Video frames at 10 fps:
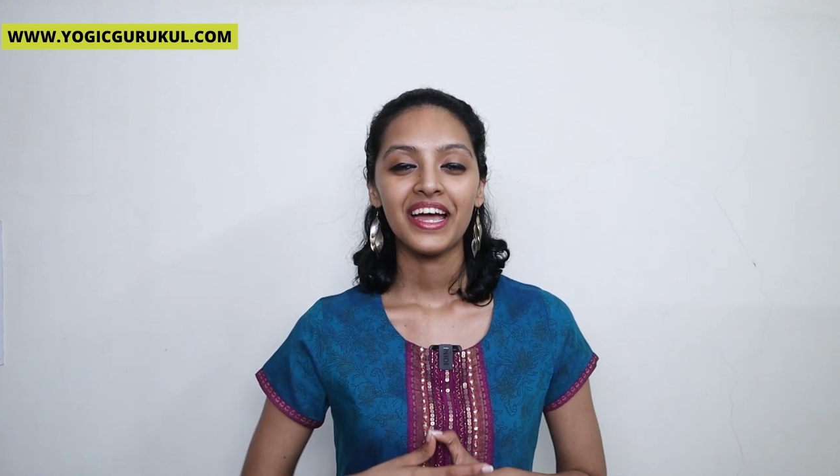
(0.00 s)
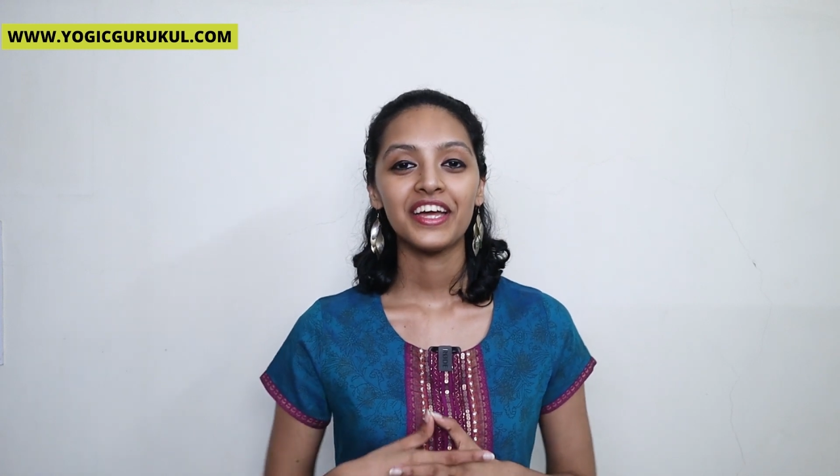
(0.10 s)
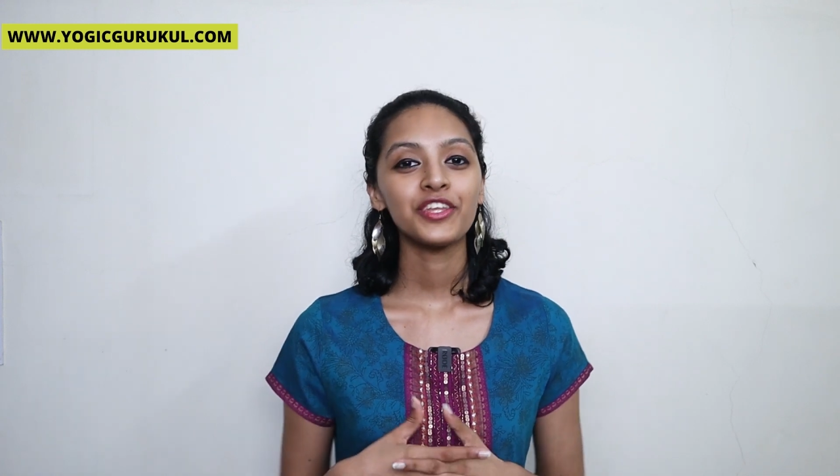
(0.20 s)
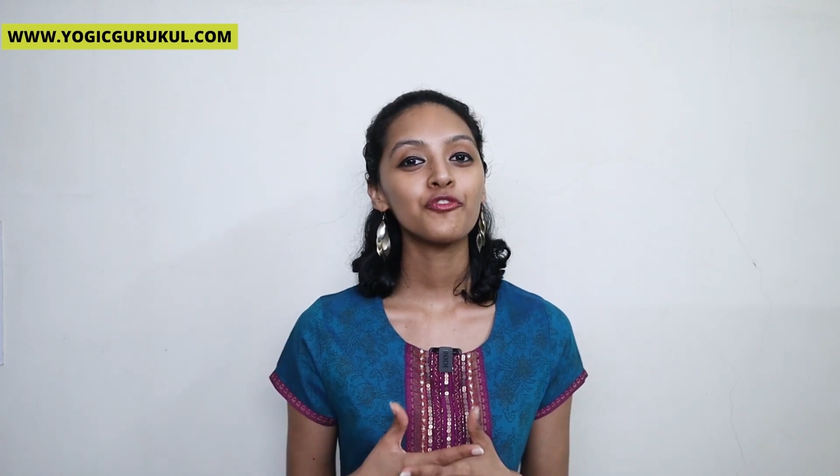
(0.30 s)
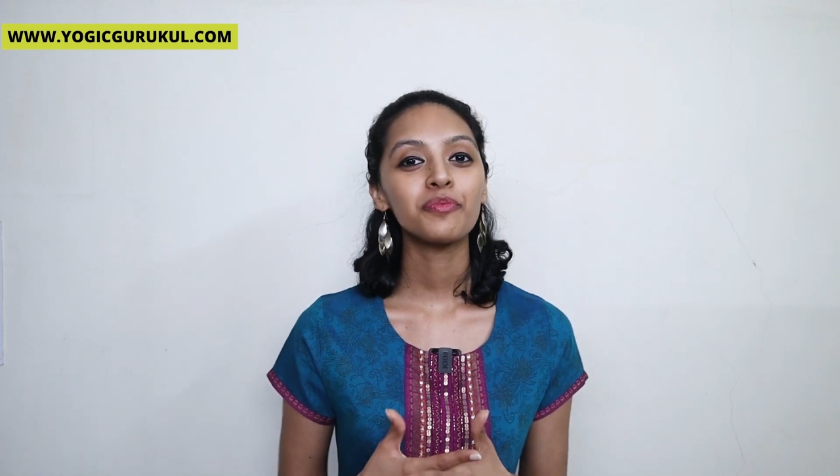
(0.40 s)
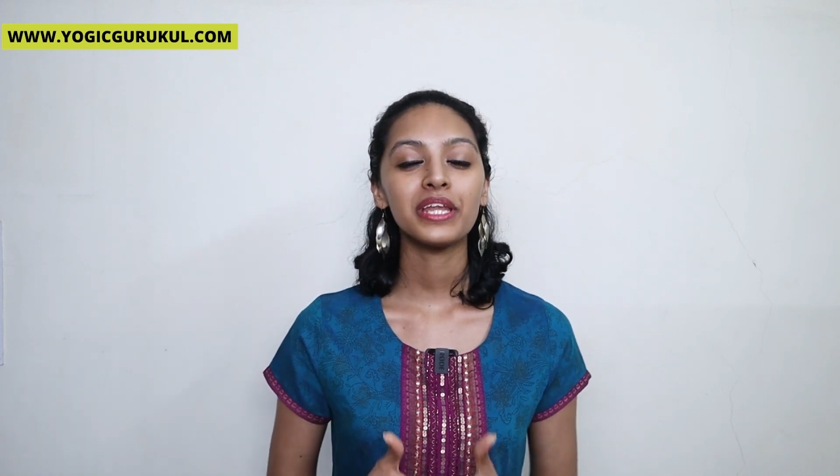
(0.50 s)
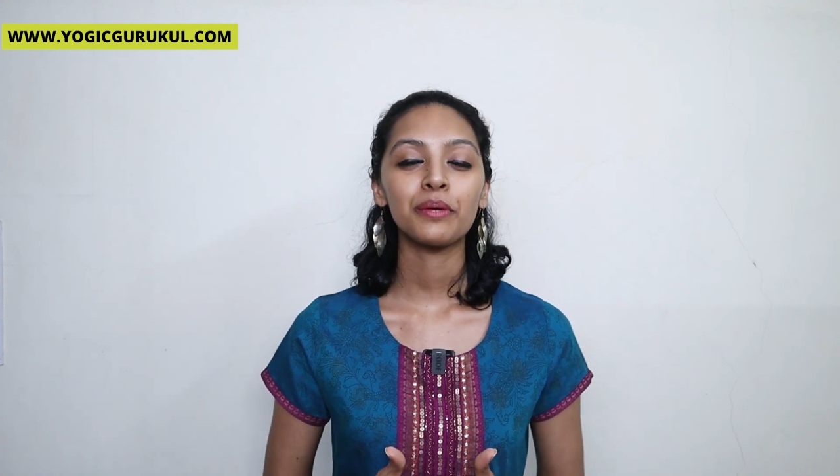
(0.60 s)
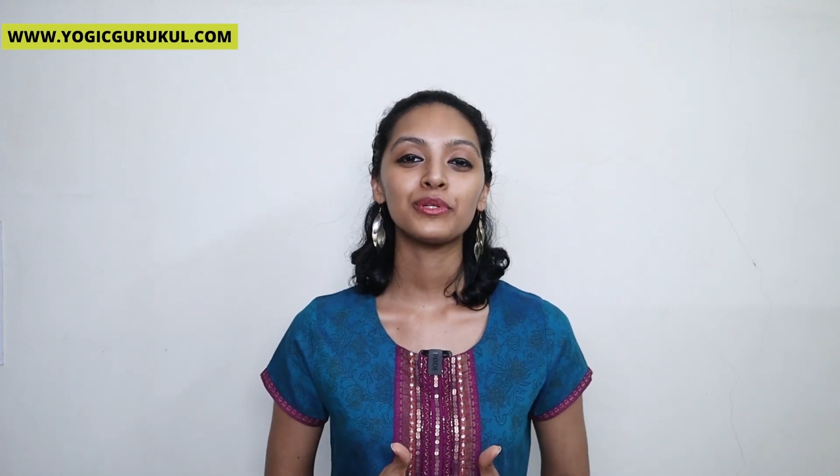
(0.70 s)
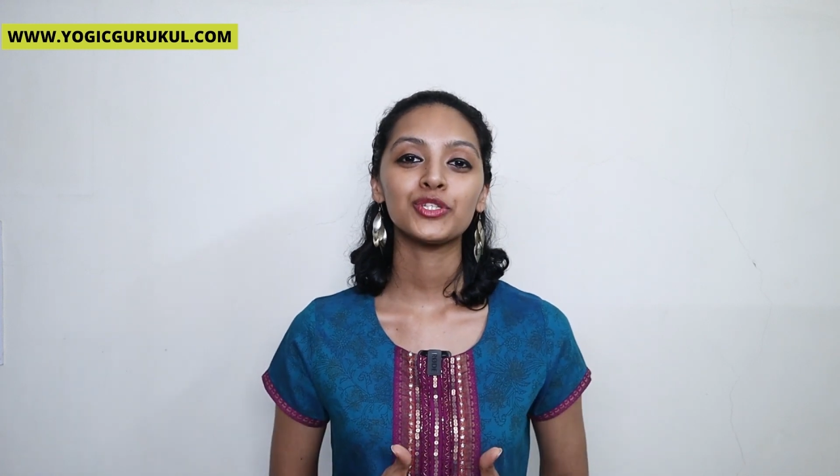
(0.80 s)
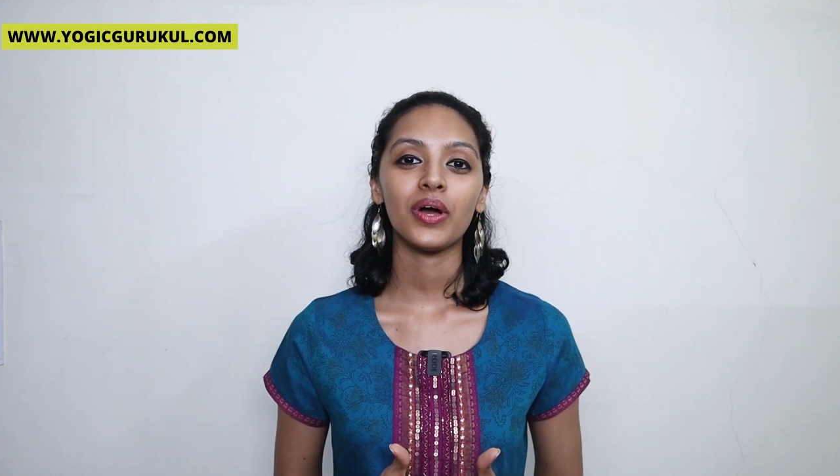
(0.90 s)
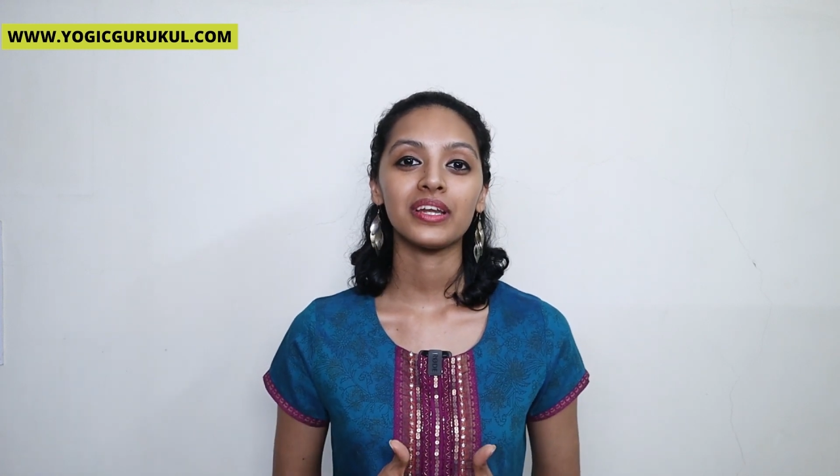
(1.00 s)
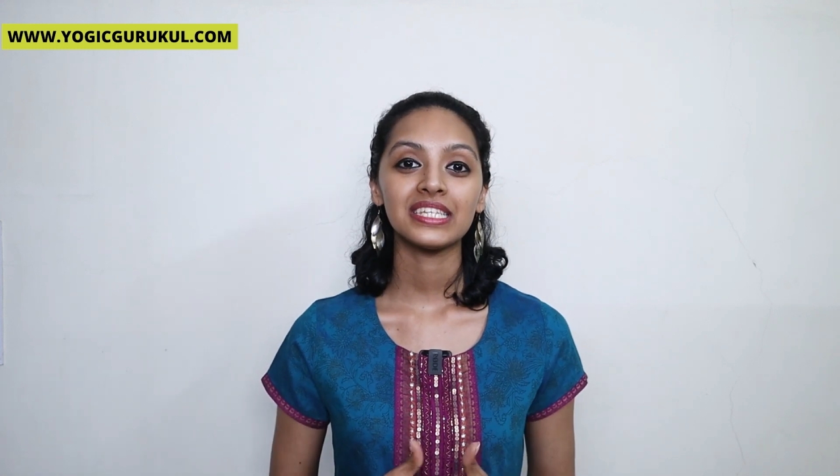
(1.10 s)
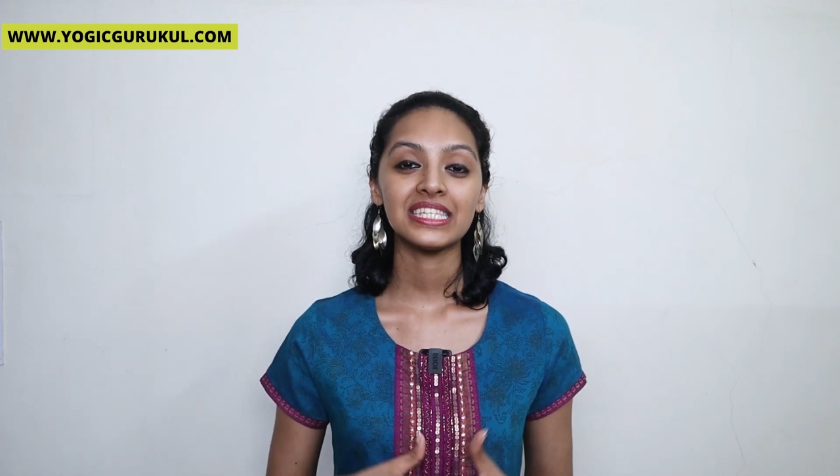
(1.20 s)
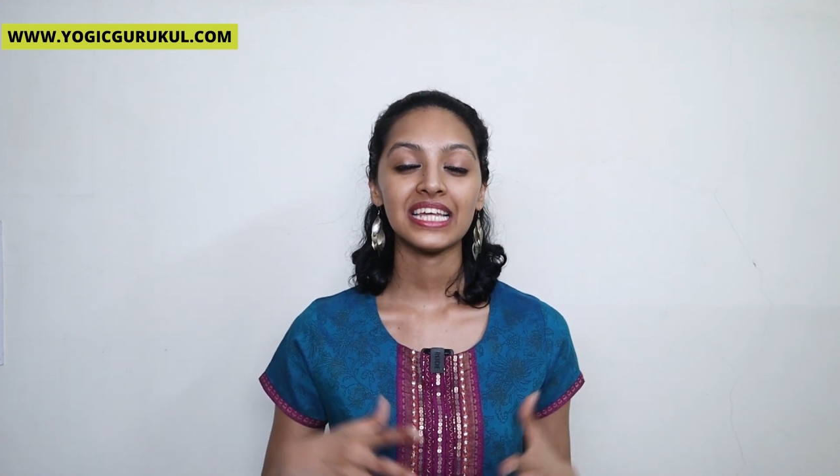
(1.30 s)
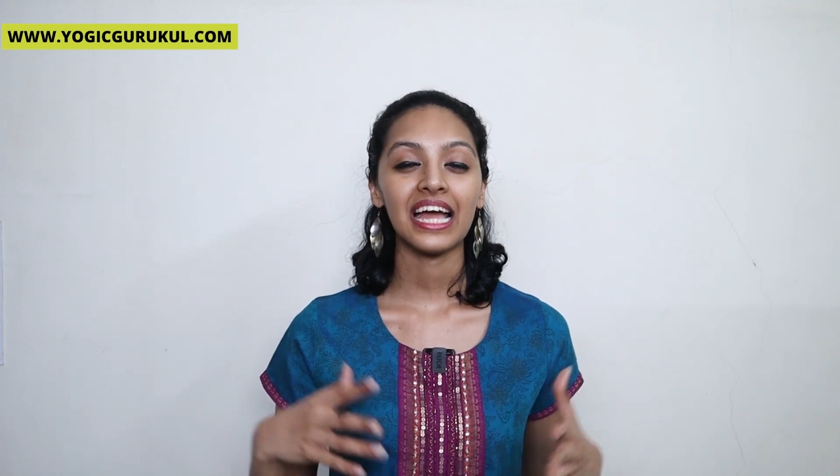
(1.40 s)
and you've been able to
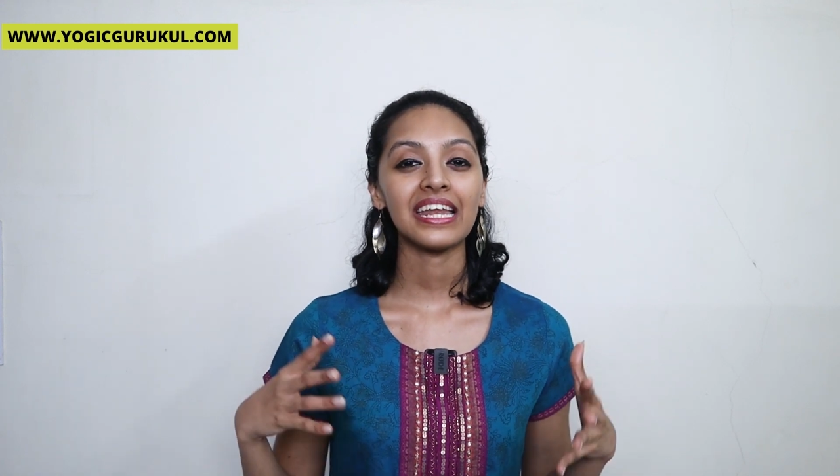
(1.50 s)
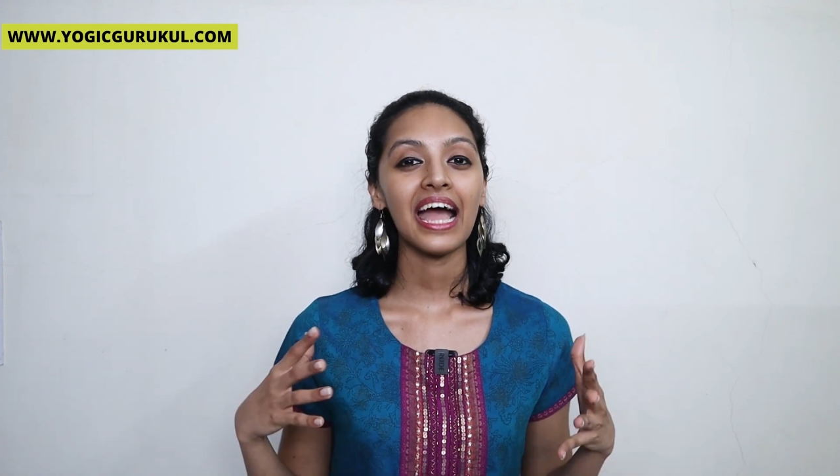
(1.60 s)
understand